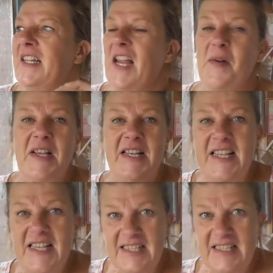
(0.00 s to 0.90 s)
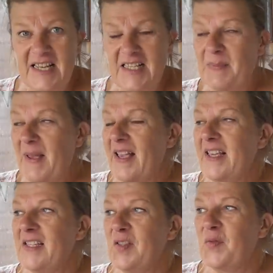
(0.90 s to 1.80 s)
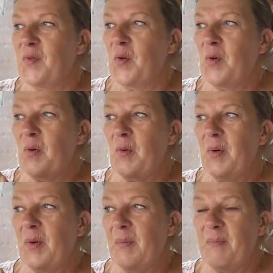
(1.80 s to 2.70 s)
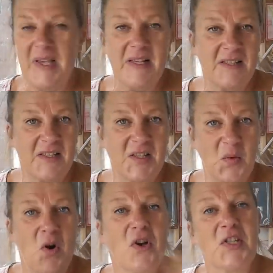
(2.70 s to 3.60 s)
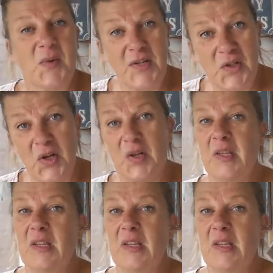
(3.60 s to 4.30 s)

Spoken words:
Now I needed that space for beans and squash, so I took